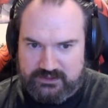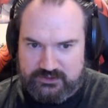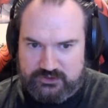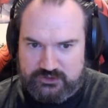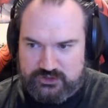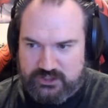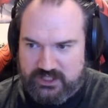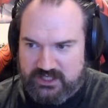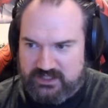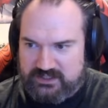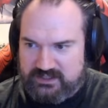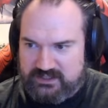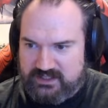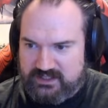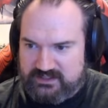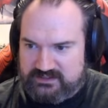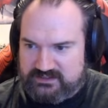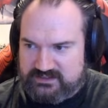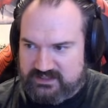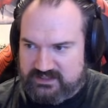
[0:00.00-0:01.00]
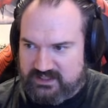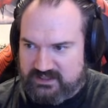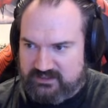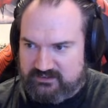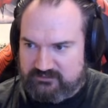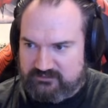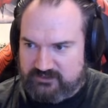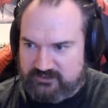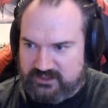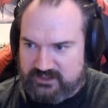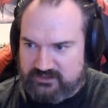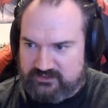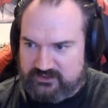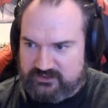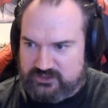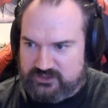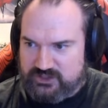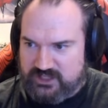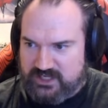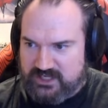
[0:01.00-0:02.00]
JetNet Dev in the
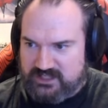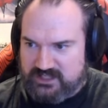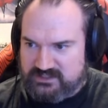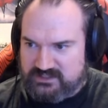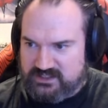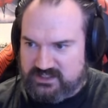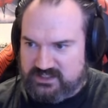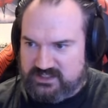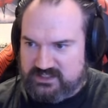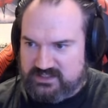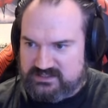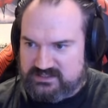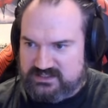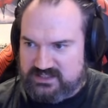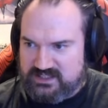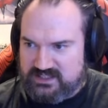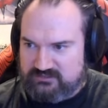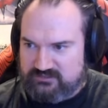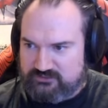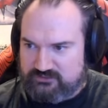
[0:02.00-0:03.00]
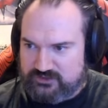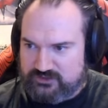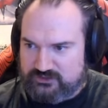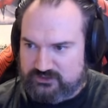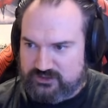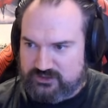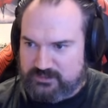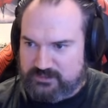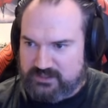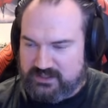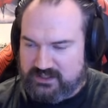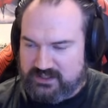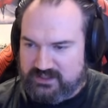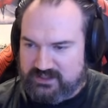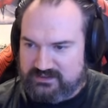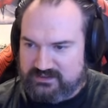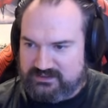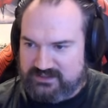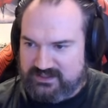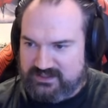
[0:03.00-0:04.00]
chat. It's the Infra stream
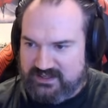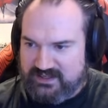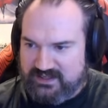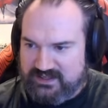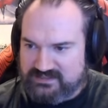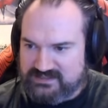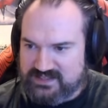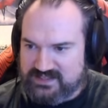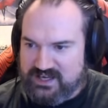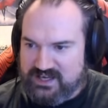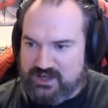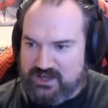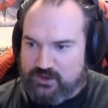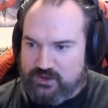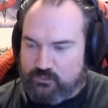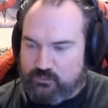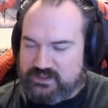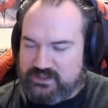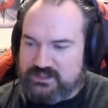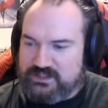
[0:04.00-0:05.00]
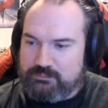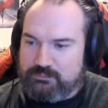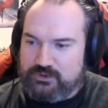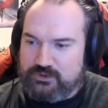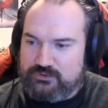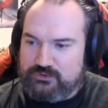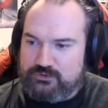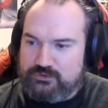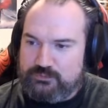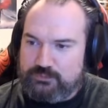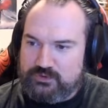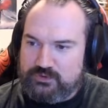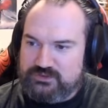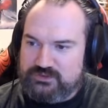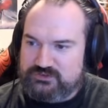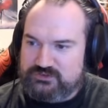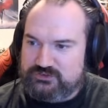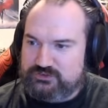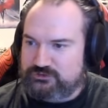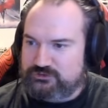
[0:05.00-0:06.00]
again, yes. We did a
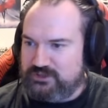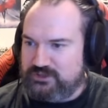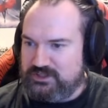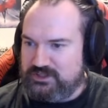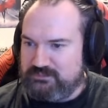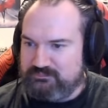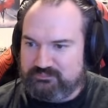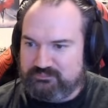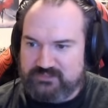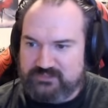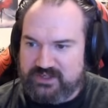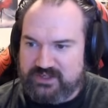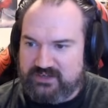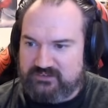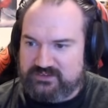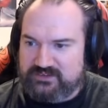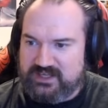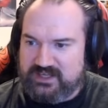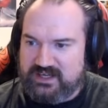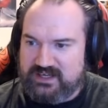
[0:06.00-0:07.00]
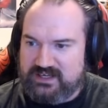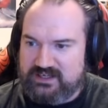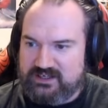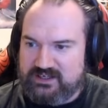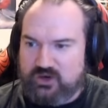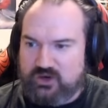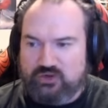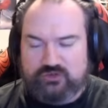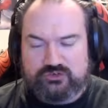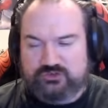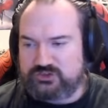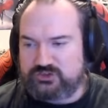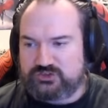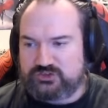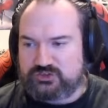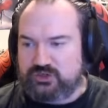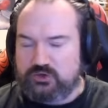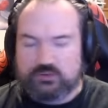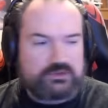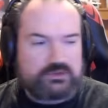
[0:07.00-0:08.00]
blueprint stream the other day, just
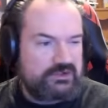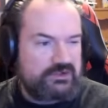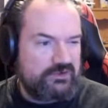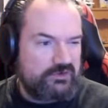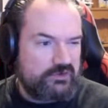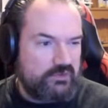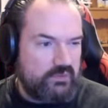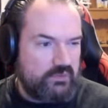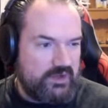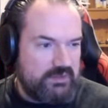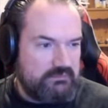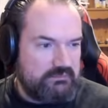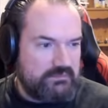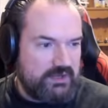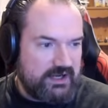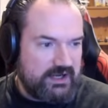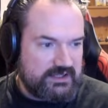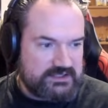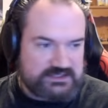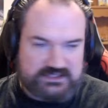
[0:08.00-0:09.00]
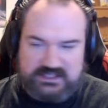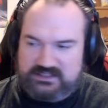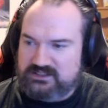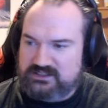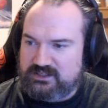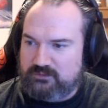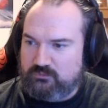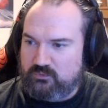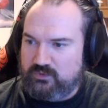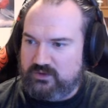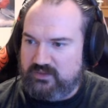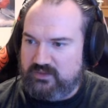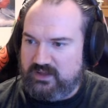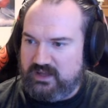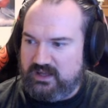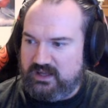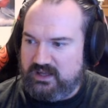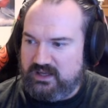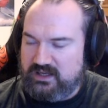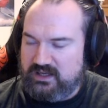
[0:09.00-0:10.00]
totally on a whim. I just ended up with
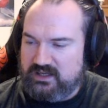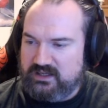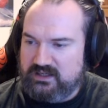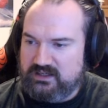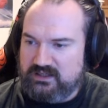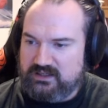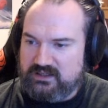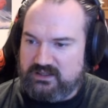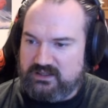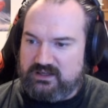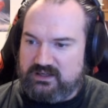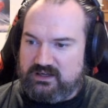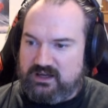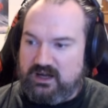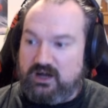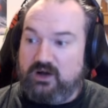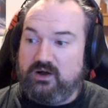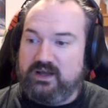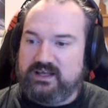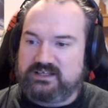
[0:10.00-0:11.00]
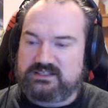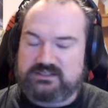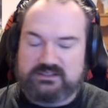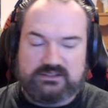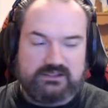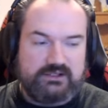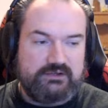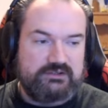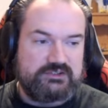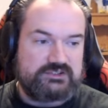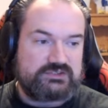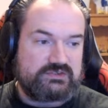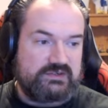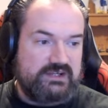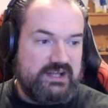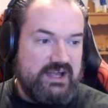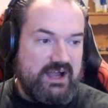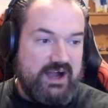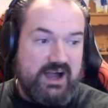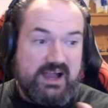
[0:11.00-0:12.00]
a... Oh, excellent, loading screen.
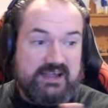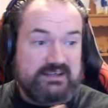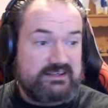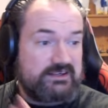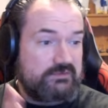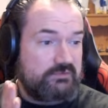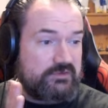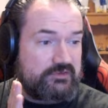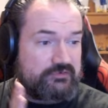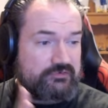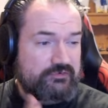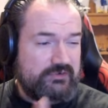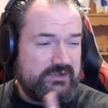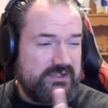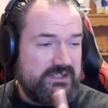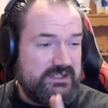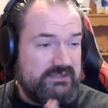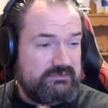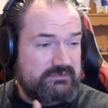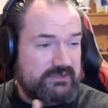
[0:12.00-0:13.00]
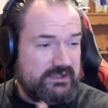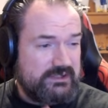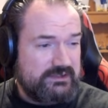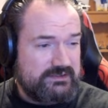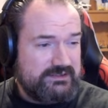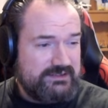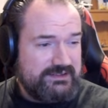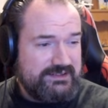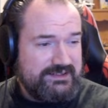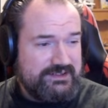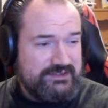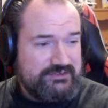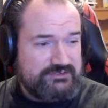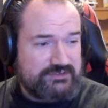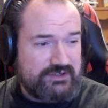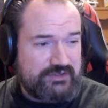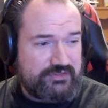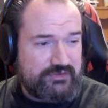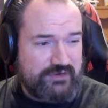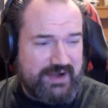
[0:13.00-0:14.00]
I ended up with a free evening.
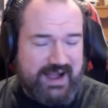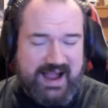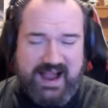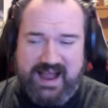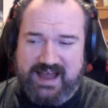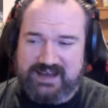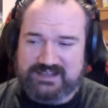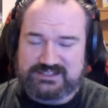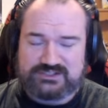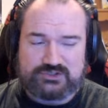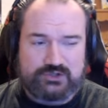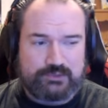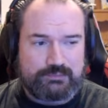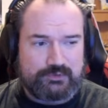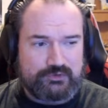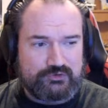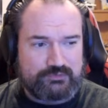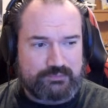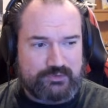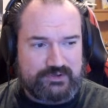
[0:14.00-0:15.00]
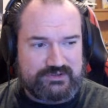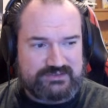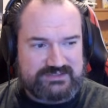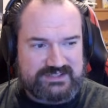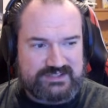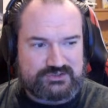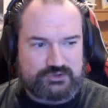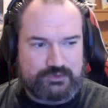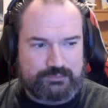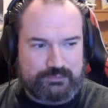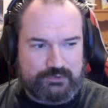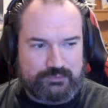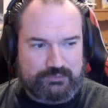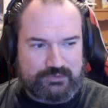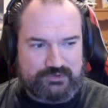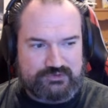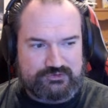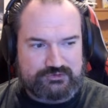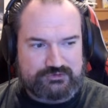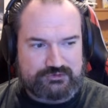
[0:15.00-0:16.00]
So I thought, let's do a blueprint. Let's do a
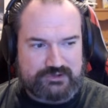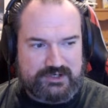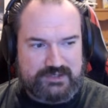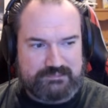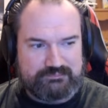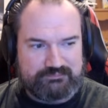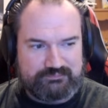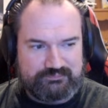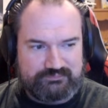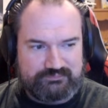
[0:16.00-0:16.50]
blueprint stream.